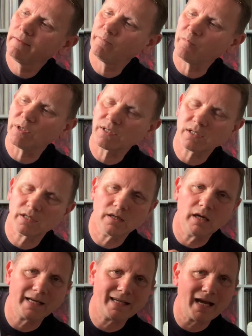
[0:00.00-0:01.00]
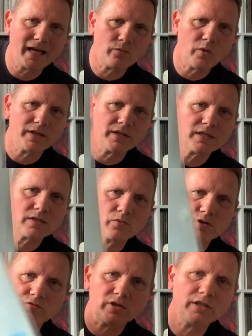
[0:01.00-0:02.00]
But again, when this
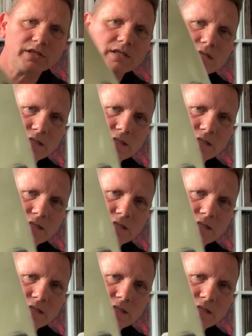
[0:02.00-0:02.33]
was released